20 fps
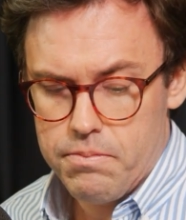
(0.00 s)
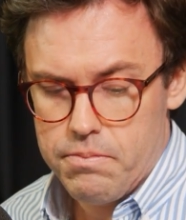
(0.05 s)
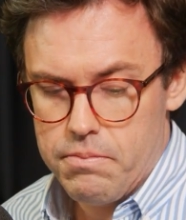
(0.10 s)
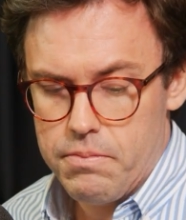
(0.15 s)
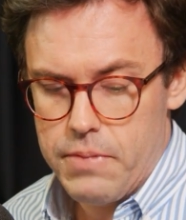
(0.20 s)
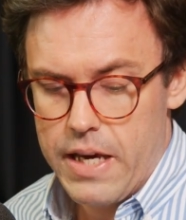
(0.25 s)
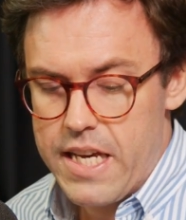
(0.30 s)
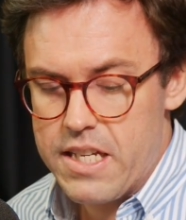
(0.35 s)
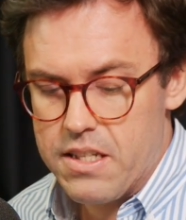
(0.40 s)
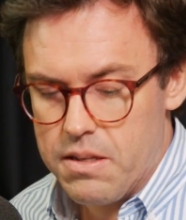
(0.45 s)

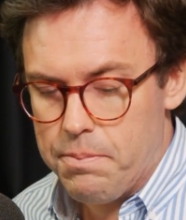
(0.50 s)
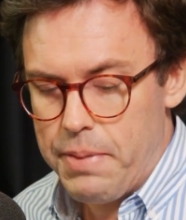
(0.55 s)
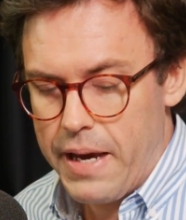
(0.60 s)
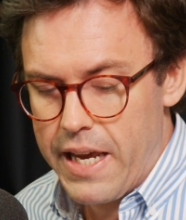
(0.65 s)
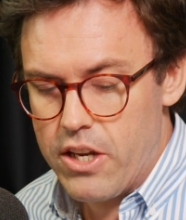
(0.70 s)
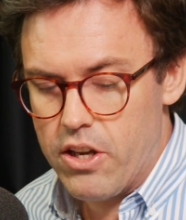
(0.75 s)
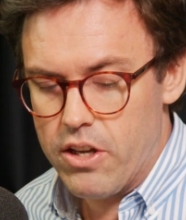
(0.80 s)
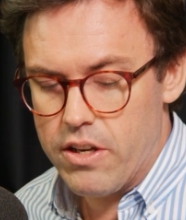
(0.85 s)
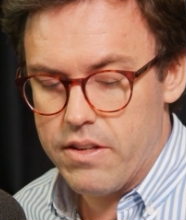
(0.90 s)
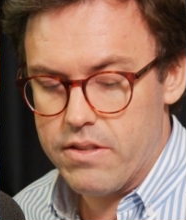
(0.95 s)
His
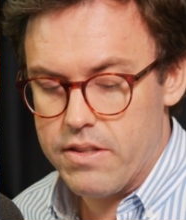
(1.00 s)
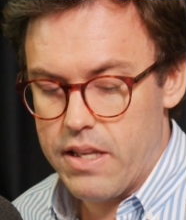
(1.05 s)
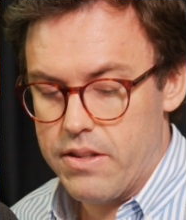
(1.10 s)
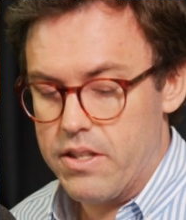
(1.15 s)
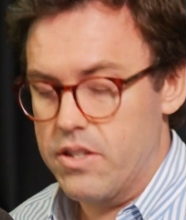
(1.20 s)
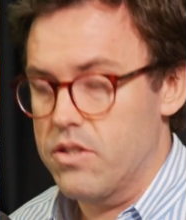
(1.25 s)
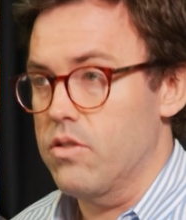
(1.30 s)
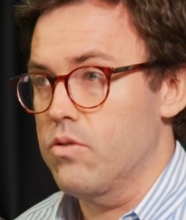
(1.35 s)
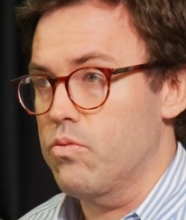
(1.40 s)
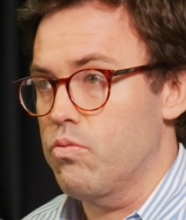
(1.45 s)
opinion is that
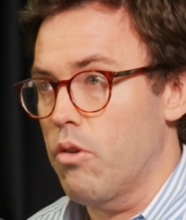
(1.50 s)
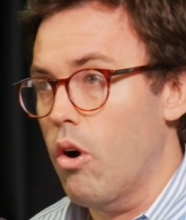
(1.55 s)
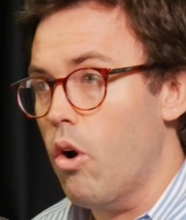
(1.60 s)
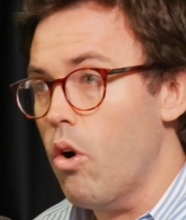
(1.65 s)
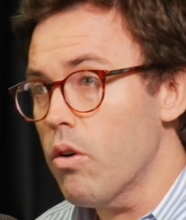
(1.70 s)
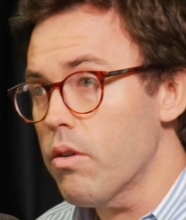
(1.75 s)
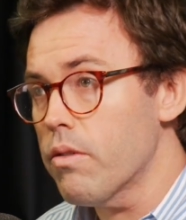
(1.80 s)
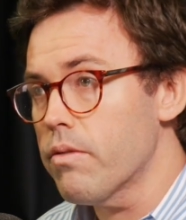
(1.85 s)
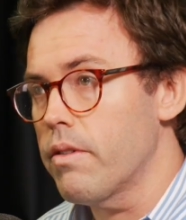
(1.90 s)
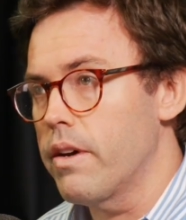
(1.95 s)
this is
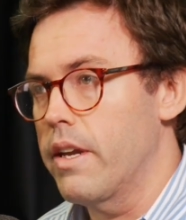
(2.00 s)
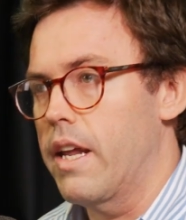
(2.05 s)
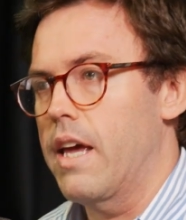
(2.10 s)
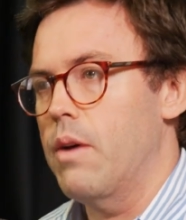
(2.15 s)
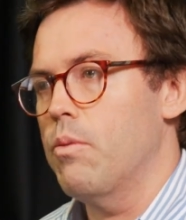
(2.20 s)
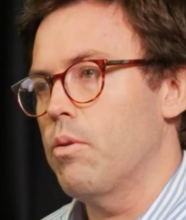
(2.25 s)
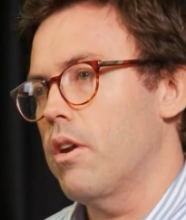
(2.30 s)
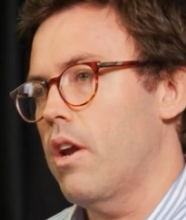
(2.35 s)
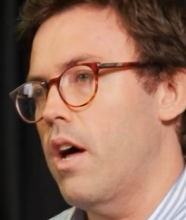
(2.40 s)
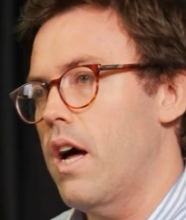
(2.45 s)
wrong, and he
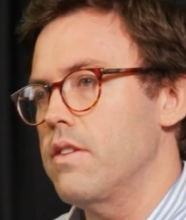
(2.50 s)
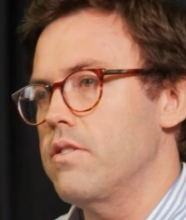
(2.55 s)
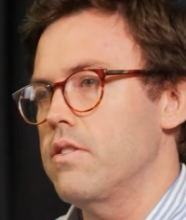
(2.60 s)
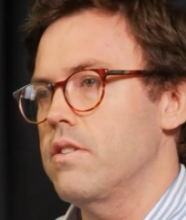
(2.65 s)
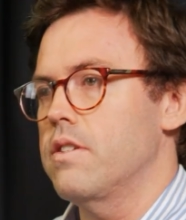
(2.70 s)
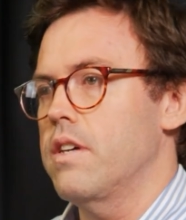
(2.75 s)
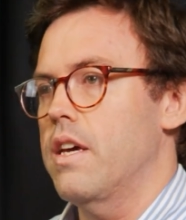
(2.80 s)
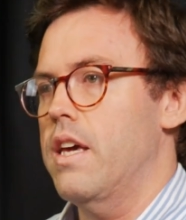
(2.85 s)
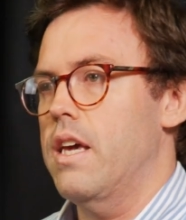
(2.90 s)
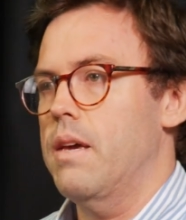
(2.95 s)
would like to
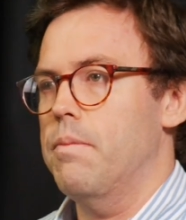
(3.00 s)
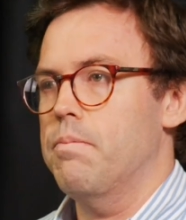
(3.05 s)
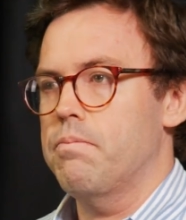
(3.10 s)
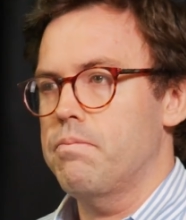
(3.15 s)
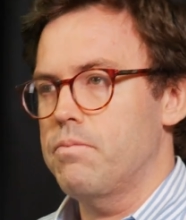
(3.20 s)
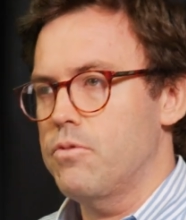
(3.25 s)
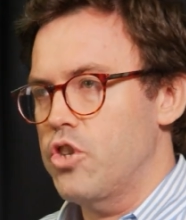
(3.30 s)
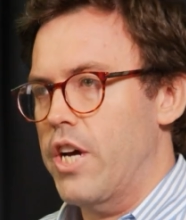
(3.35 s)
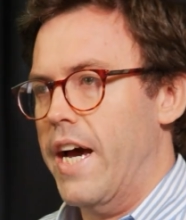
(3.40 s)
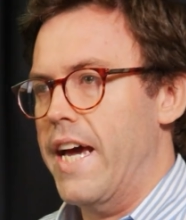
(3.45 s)
see
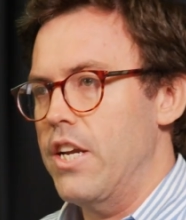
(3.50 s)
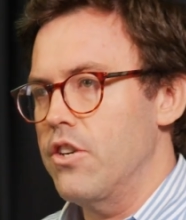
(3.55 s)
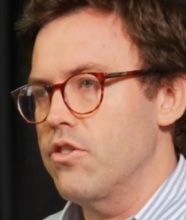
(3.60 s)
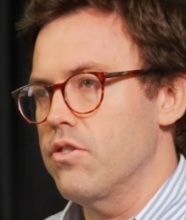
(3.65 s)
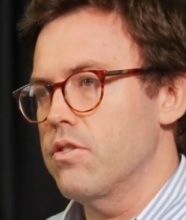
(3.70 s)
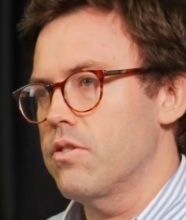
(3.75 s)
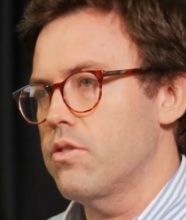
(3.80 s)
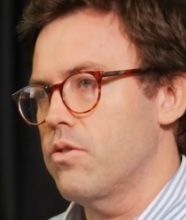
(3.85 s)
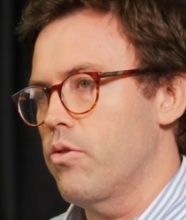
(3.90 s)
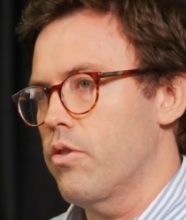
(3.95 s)

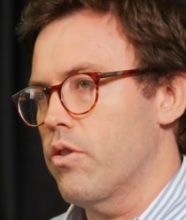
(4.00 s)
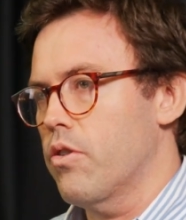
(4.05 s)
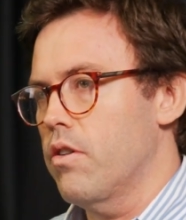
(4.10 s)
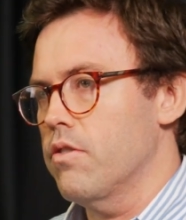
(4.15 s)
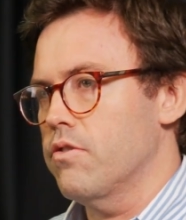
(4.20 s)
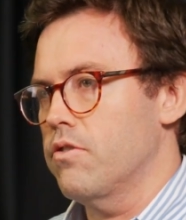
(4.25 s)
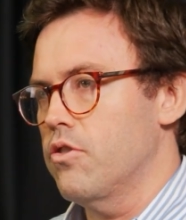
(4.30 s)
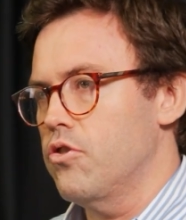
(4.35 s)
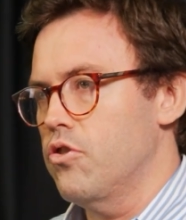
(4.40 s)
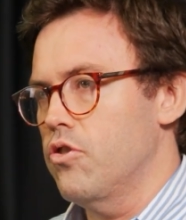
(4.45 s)
changes through
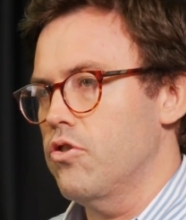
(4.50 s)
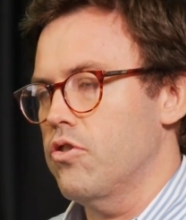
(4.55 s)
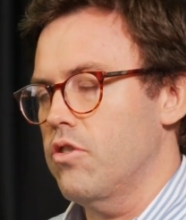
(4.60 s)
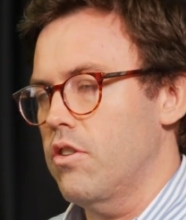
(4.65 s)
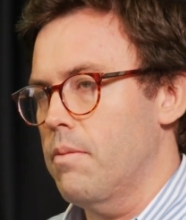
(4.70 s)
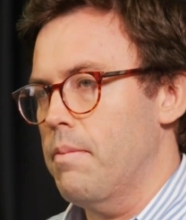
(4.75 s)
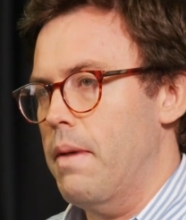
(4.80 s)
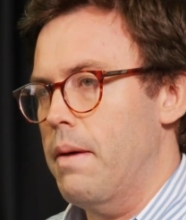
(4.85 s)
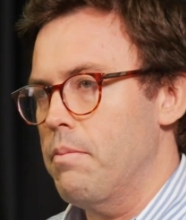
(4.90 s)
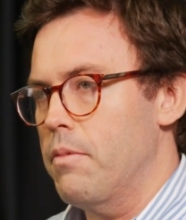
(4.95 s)
constitutional
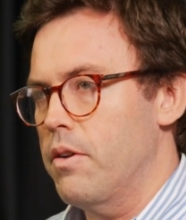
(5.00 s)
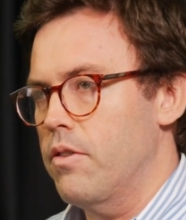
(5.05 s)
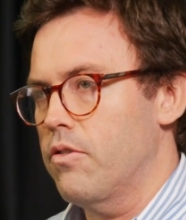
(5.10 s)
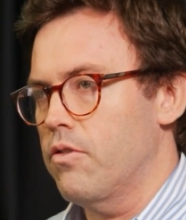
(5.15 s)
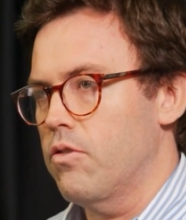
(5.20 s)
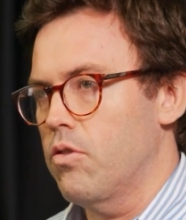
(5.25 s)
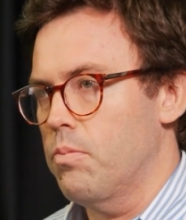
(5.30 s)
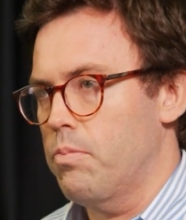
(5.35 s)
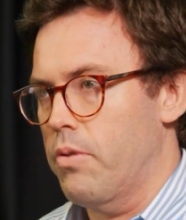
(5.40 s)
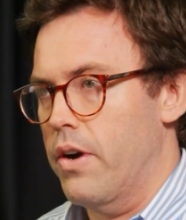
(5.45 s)
amendments
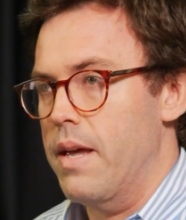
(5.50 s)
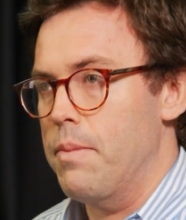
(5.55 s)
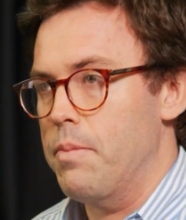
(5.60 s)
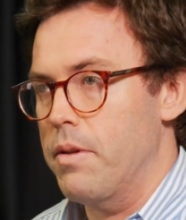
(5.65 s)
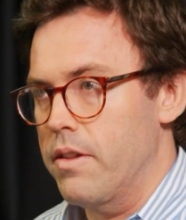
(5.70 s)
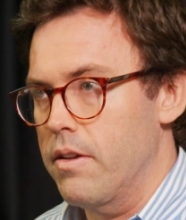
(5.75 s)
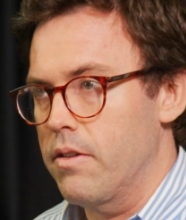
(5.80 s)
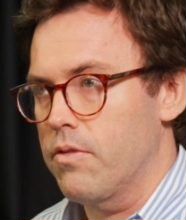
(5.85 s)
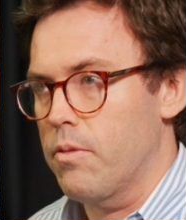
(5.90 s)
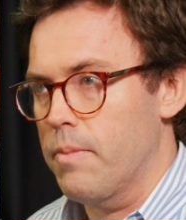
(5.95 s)
to
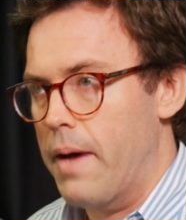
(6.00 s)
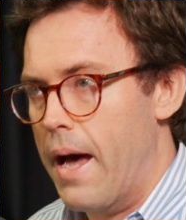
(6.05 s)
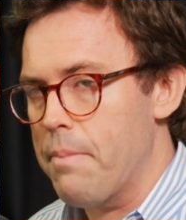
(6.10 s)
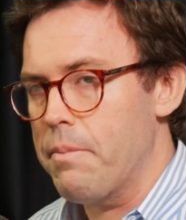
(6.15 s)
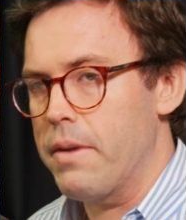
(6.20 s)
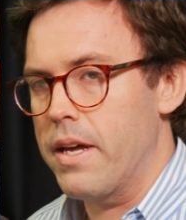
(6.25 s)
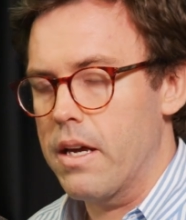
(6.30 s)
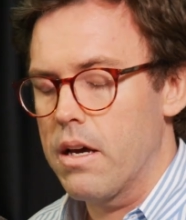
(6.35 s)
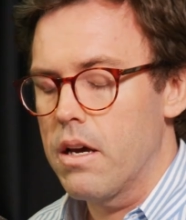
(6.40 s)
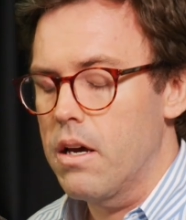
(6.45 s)
prohibit this from
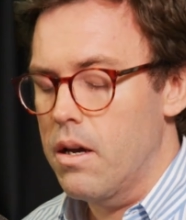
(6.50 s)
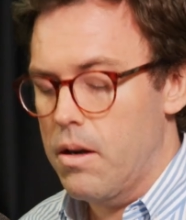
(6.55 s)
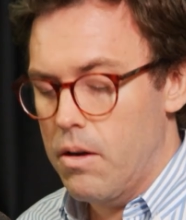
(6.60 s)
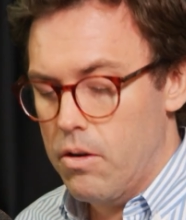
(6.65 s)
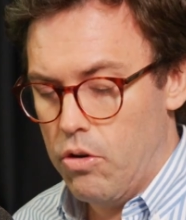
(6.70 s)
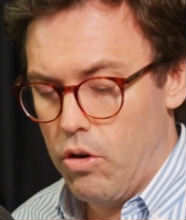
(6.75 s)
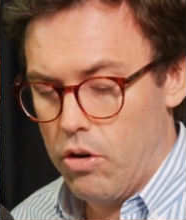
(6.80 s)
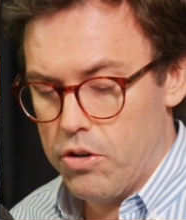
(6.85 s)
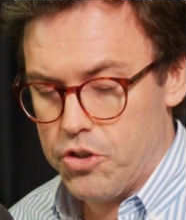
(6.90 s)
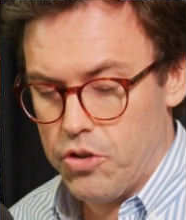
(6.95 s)
happening.
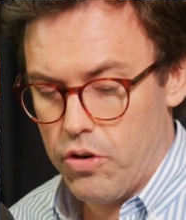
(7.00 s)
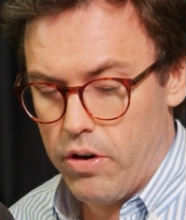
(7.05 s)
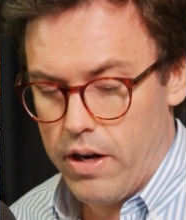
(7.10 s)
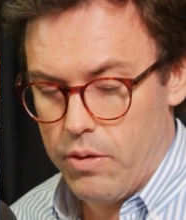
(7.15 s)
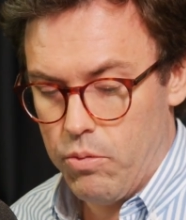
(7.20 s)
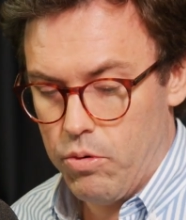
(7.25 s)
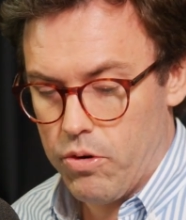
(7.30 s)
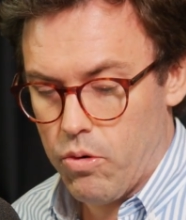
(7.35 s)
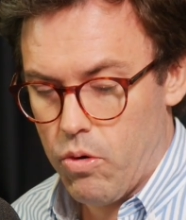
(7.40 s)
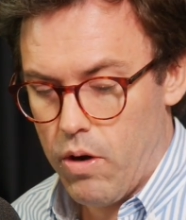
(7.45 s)
Not sure I
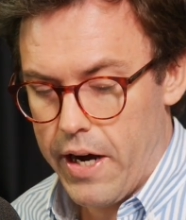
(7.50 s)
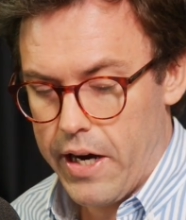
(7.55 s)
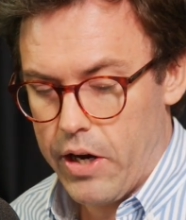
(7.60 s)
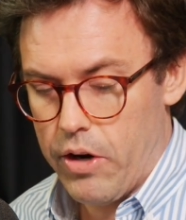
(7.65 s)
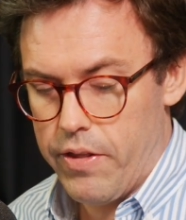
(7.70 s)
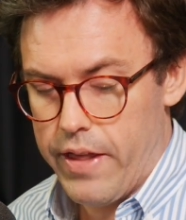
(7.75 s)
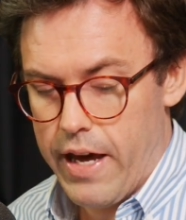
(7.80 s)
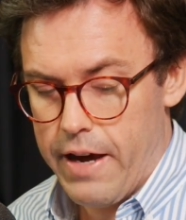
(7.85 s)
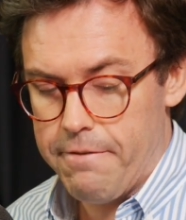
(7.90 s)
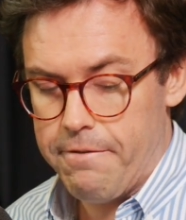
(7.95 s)
would quite
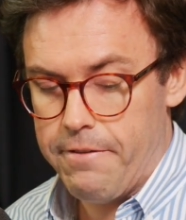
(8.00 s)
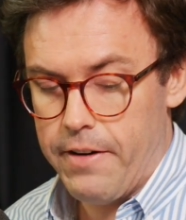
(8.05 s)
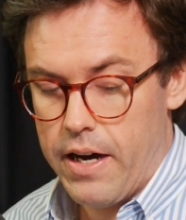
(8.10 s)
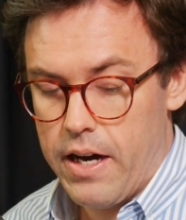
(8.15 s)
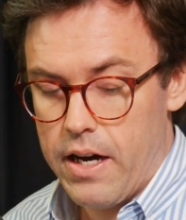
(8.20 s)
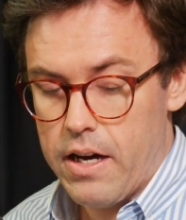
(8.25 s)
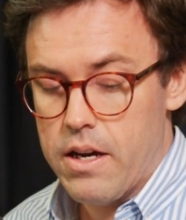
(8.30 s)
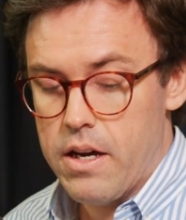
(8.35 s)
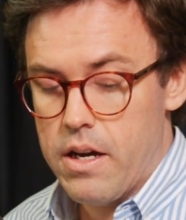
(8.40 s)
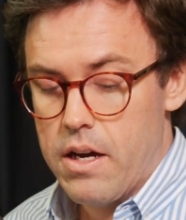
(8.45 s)
go that far,